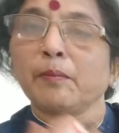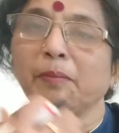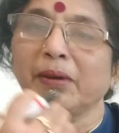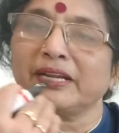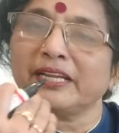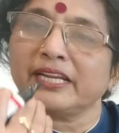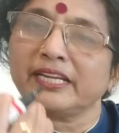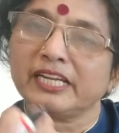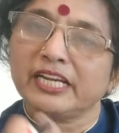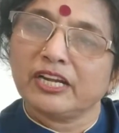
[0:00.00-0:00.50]
But
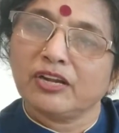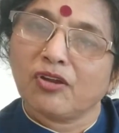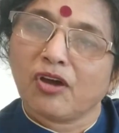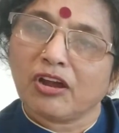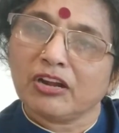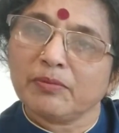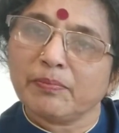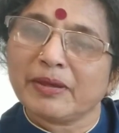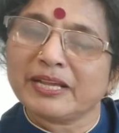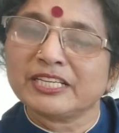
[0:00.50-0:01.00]
I did
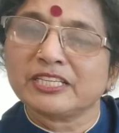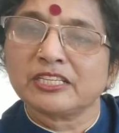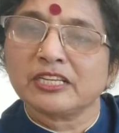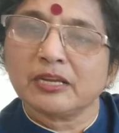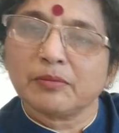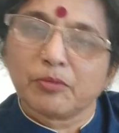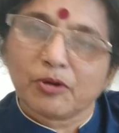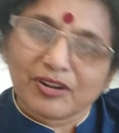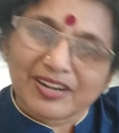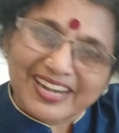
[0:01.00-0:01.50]
not mention
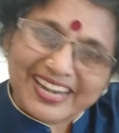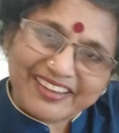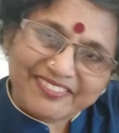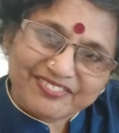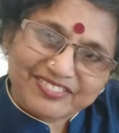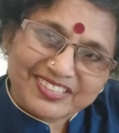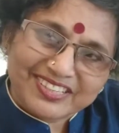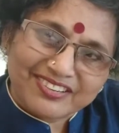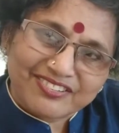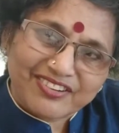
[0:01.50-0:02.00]
about
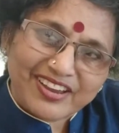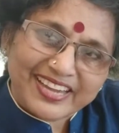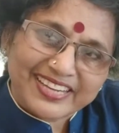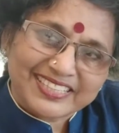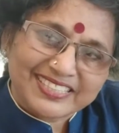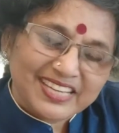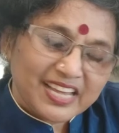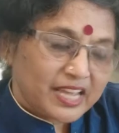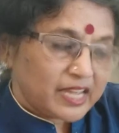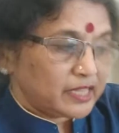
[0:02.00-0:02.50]
left and right.